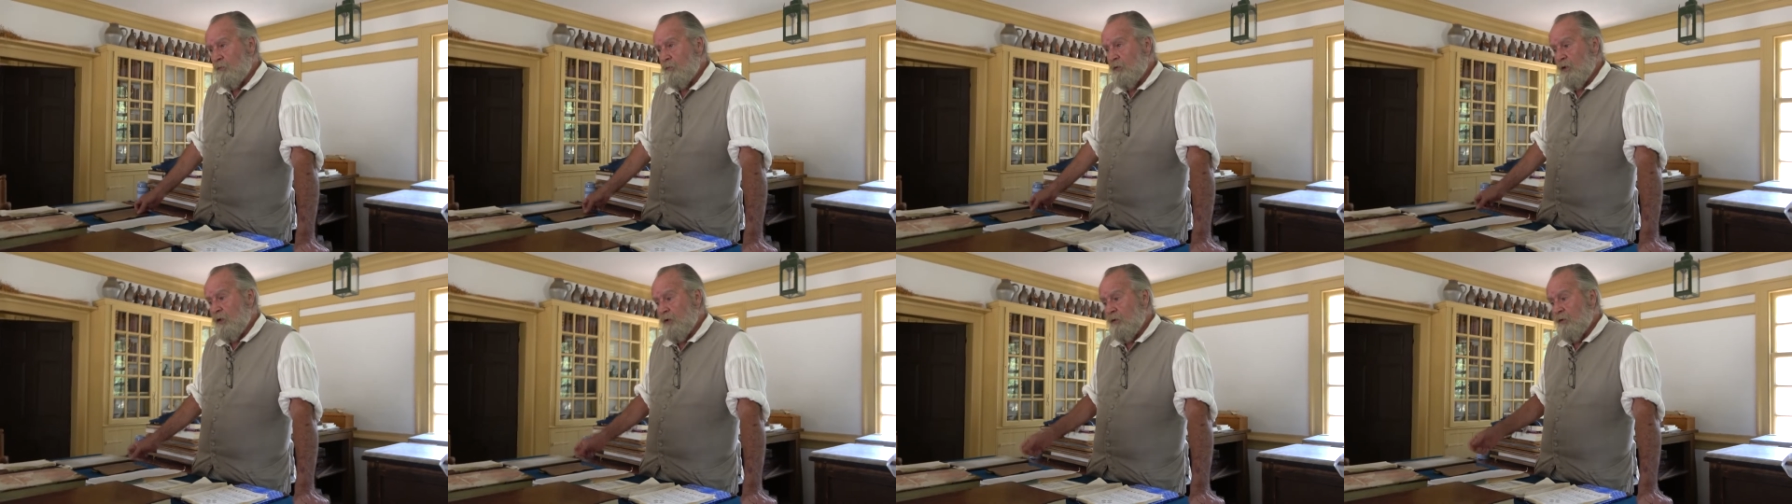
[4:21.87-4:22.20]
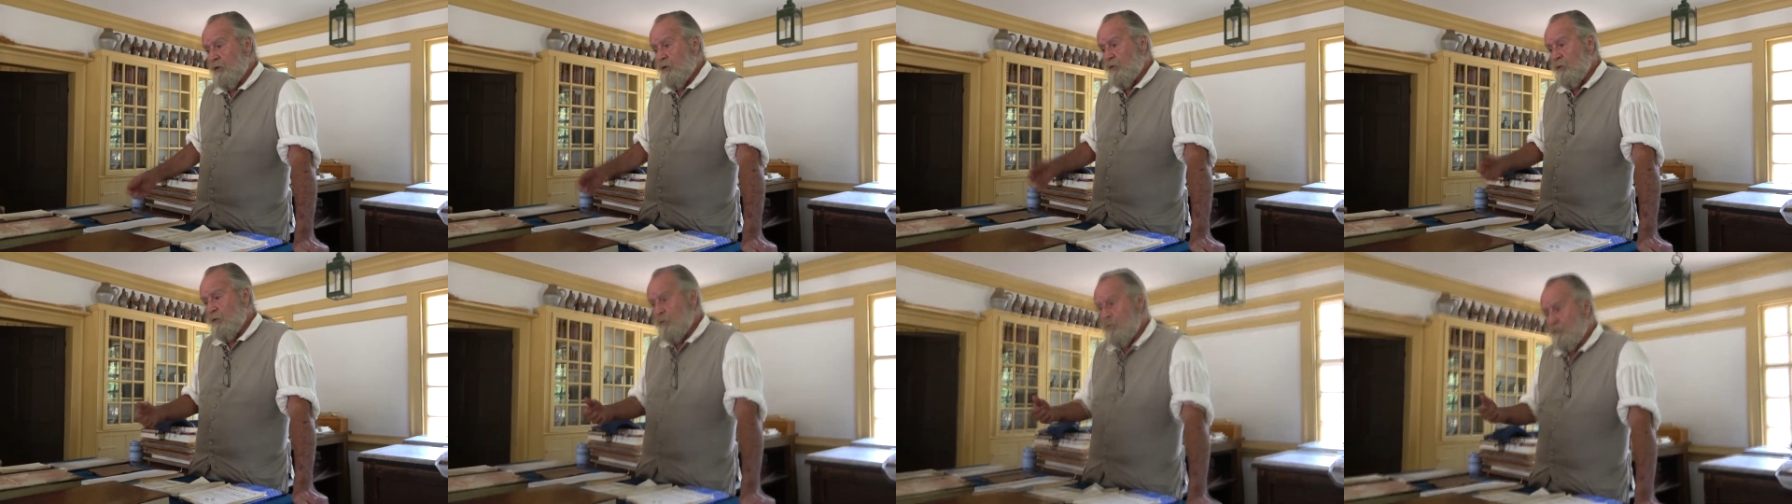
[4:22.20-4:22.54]

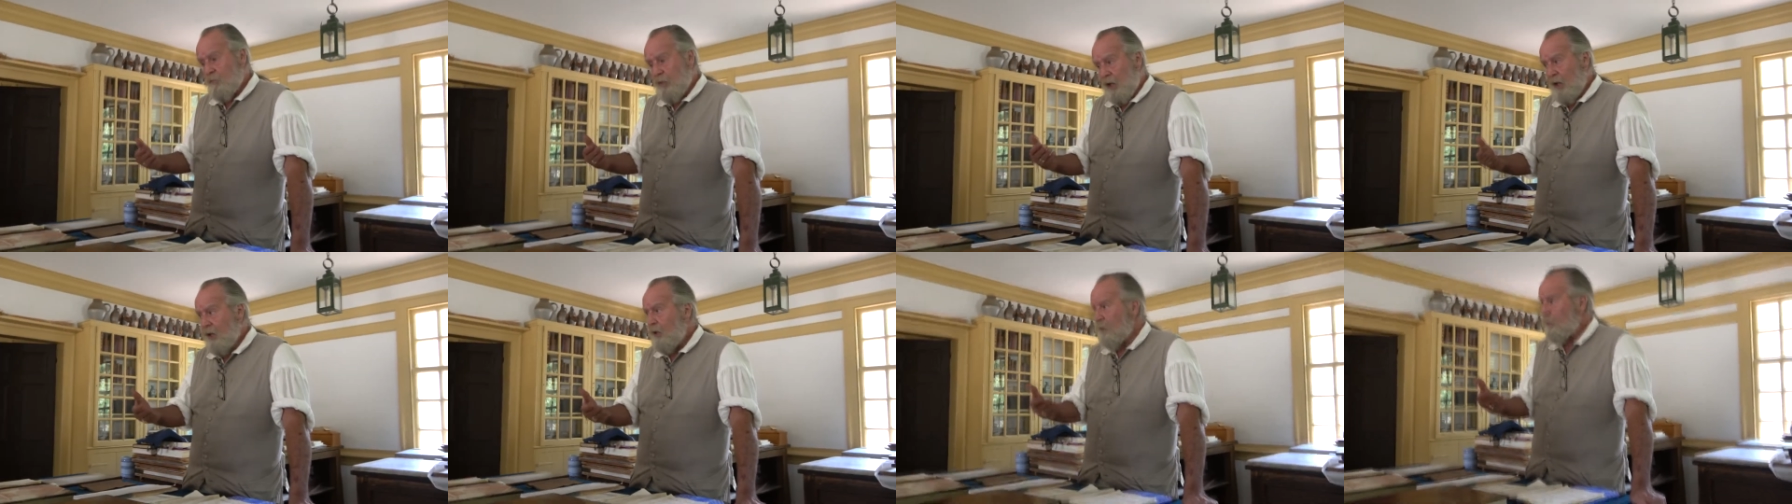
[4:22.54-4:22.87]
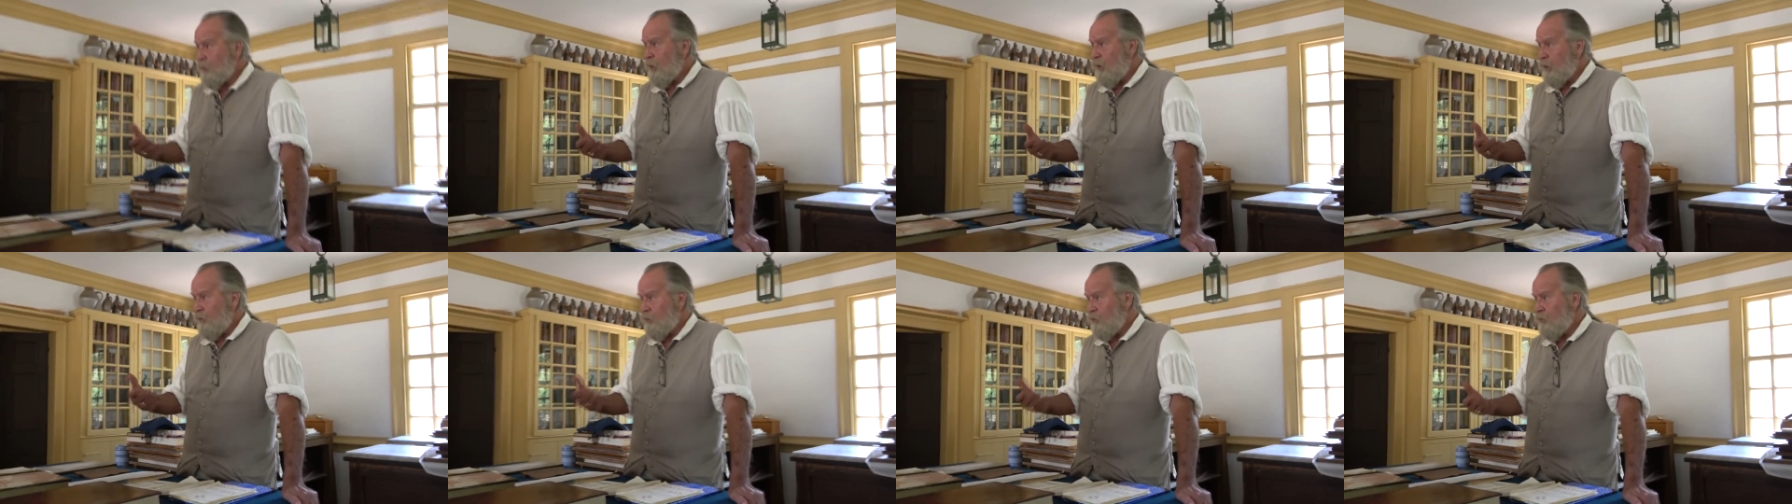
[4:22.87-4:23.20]
There were blank
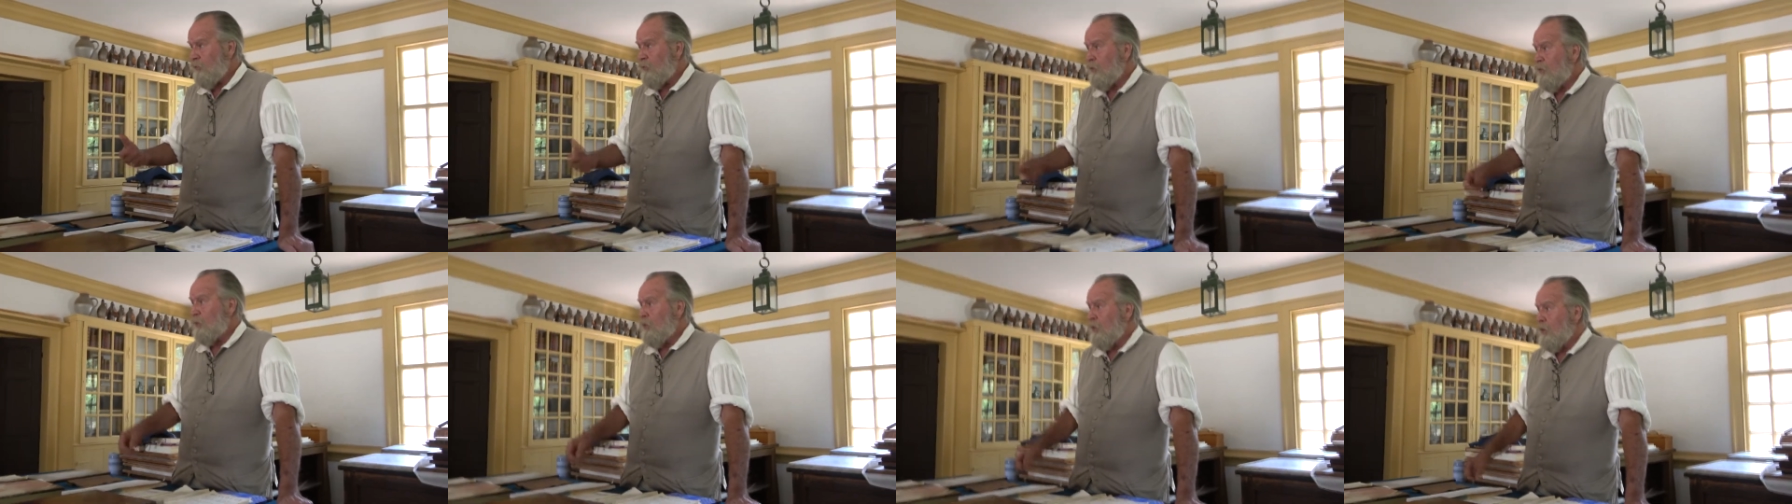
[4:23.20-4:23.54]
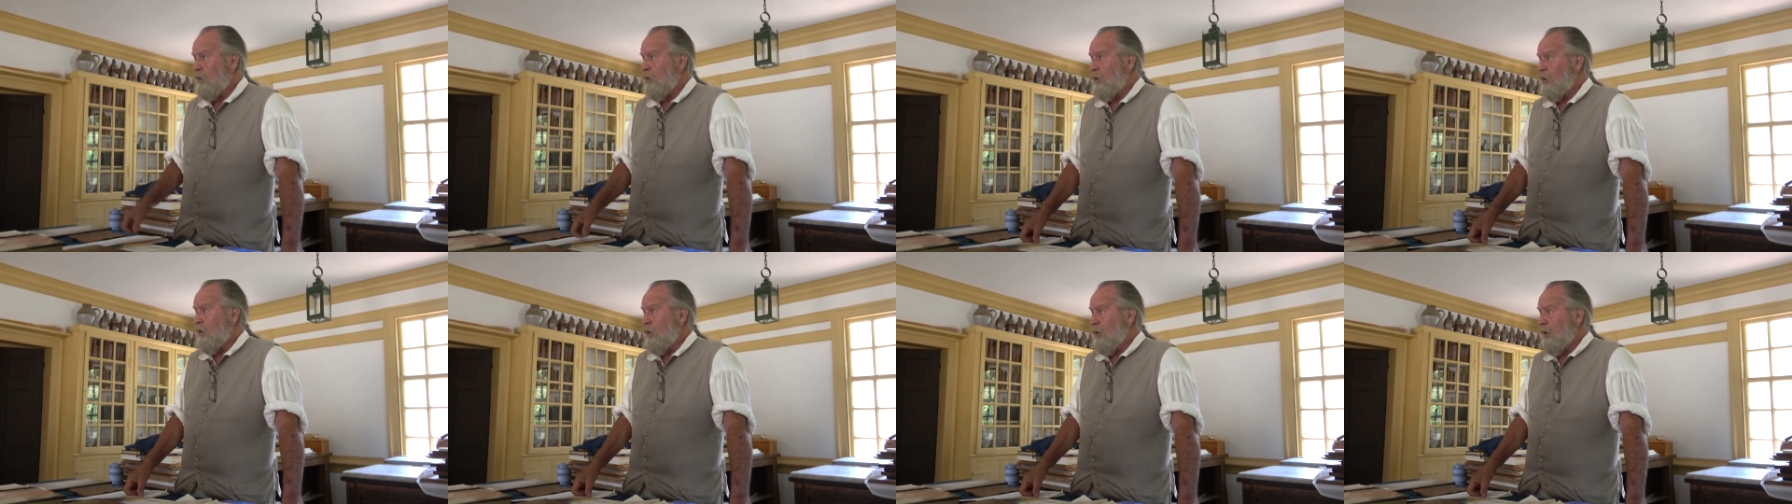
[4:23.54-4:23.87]
pages,
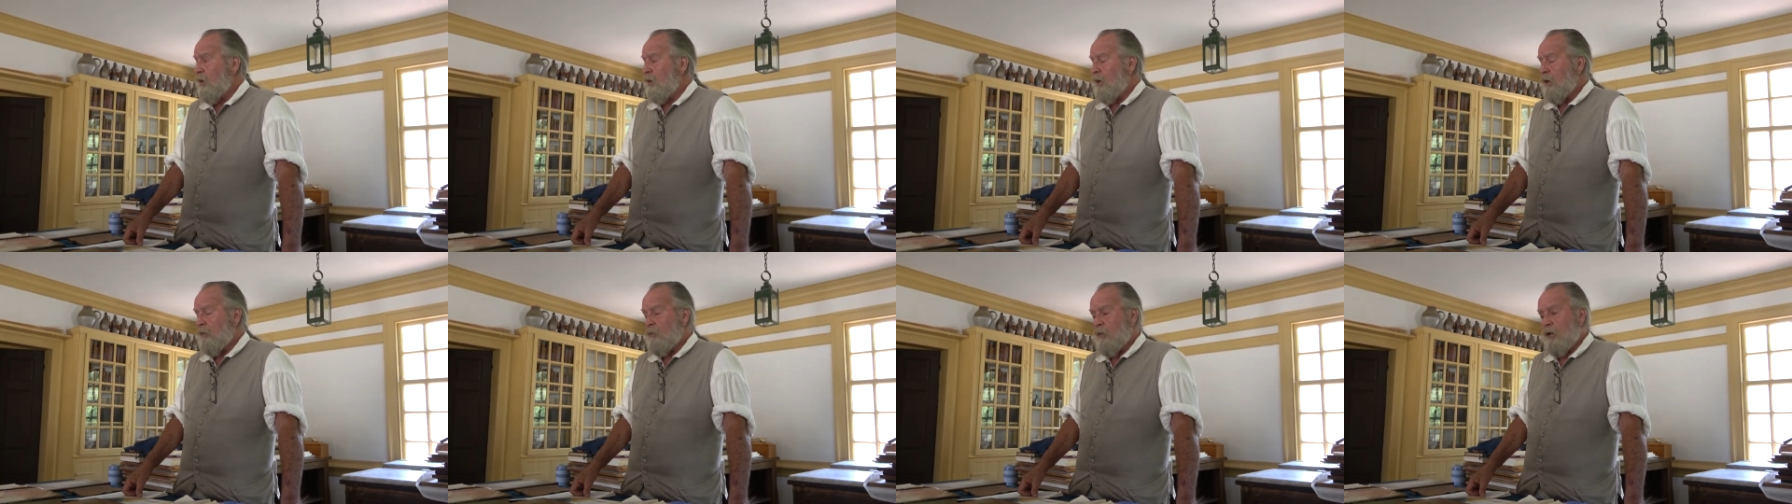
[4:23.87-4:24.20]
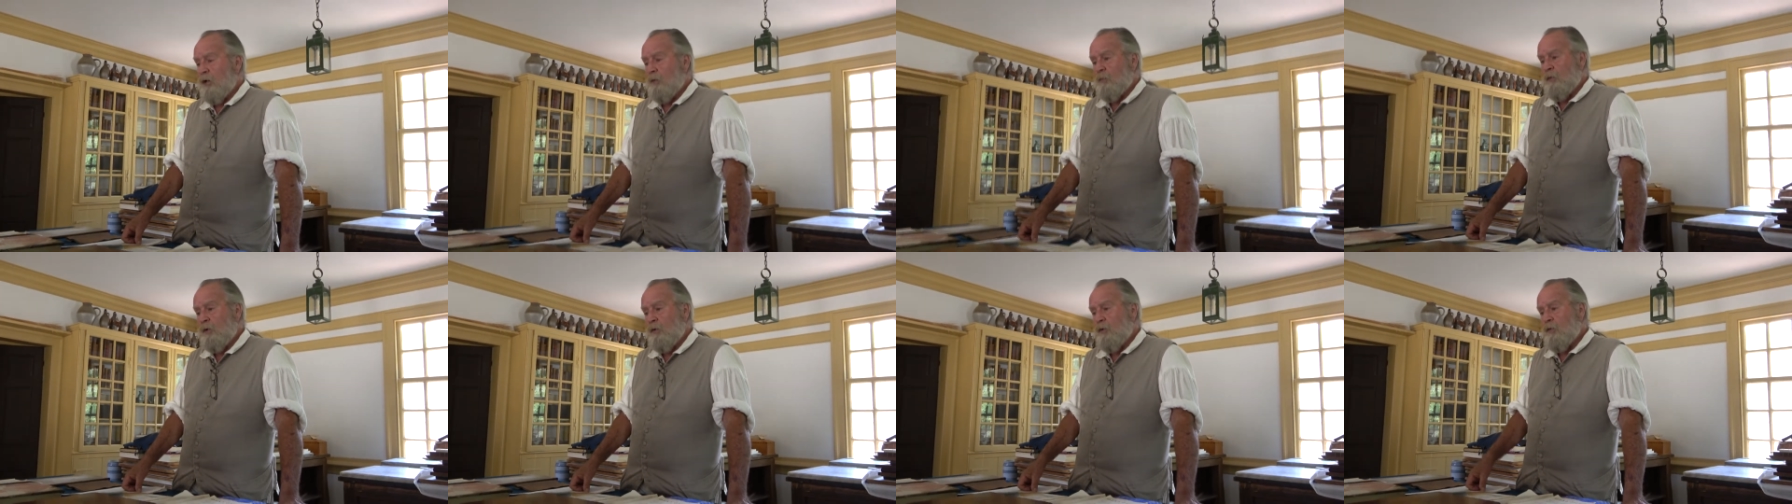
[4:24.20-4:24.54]
and that
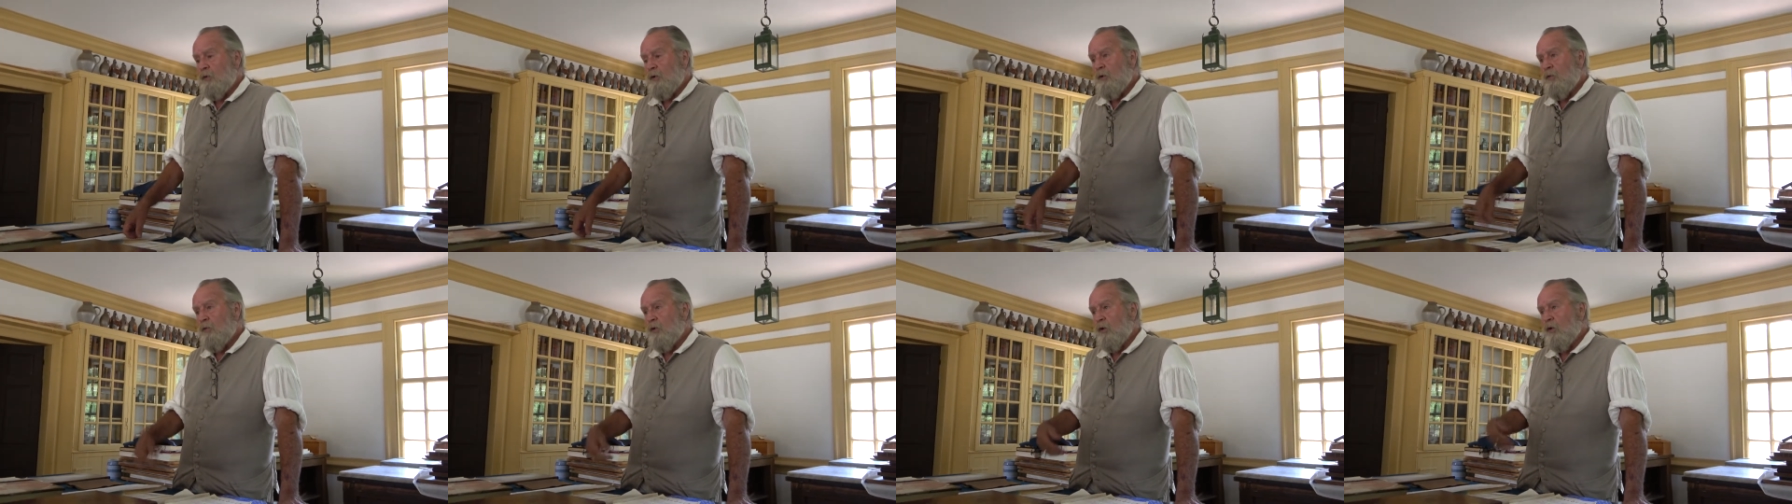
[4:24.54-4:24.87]
might be where you